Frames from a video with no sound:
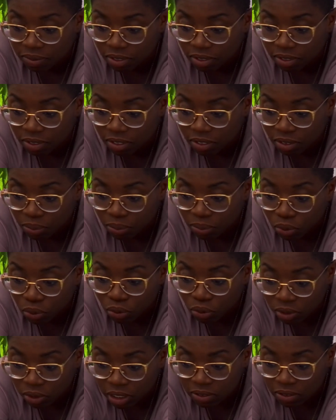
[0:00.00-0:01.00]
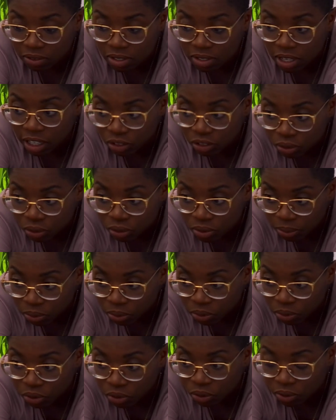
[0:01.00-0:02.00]
Bruno leaves. I do think
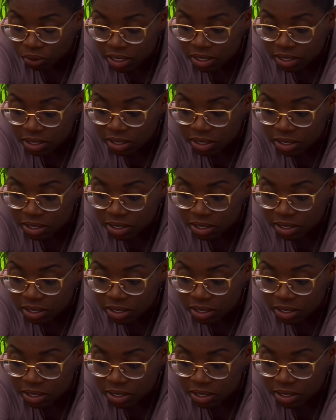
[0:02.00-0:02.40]
Bruno is